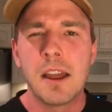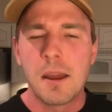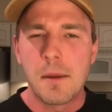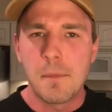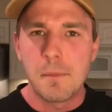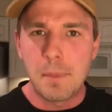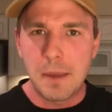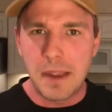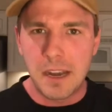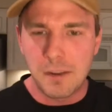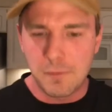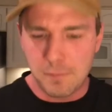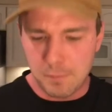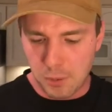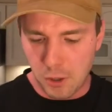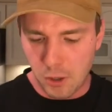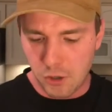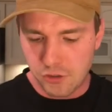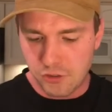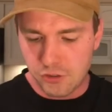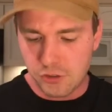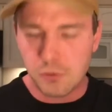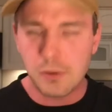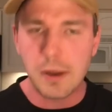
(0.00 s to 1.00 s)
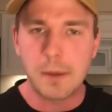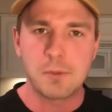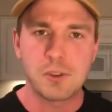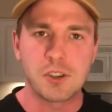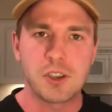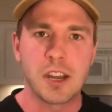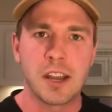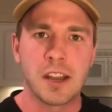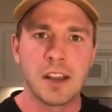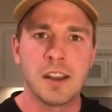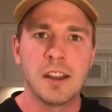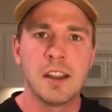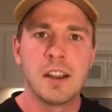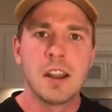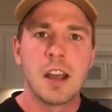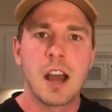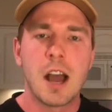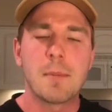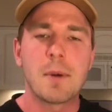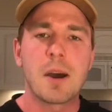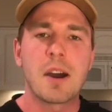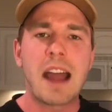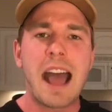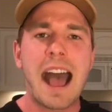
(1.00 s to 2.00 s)
bit of prescription
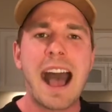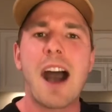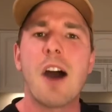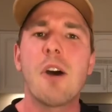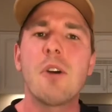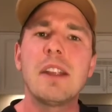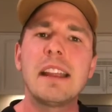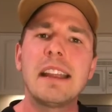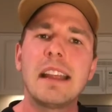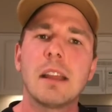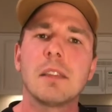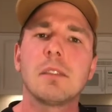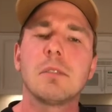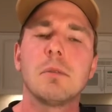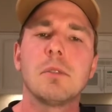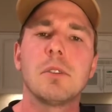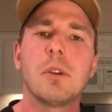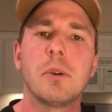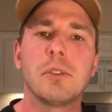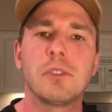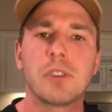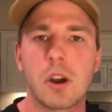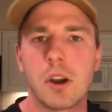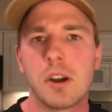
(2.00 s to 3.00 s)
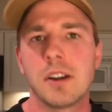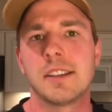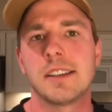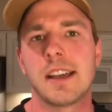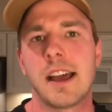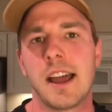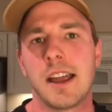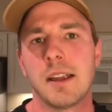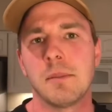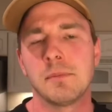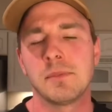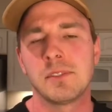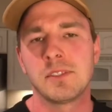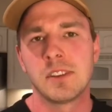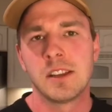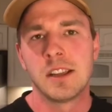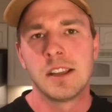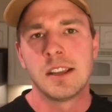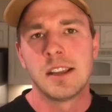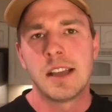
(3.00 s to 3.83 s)
about how to get through those hard times,